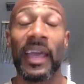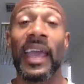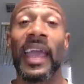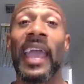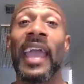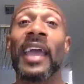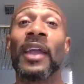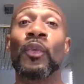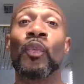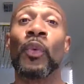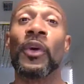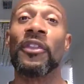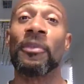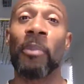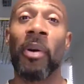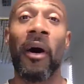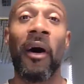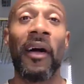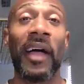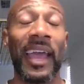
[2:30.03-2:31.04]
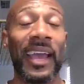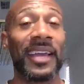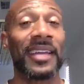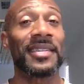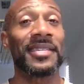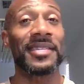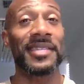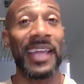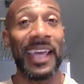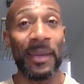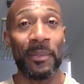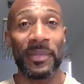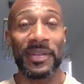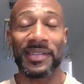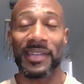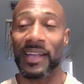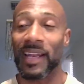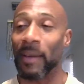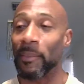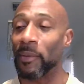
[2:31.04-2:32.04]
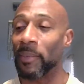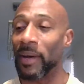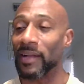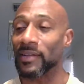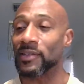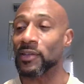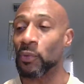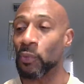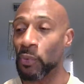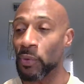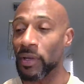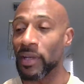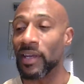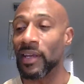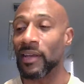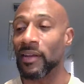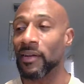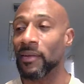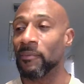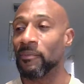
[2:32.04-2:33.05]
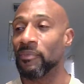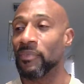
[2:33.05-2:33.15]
And with Paul Atkins' statements that I'm about to read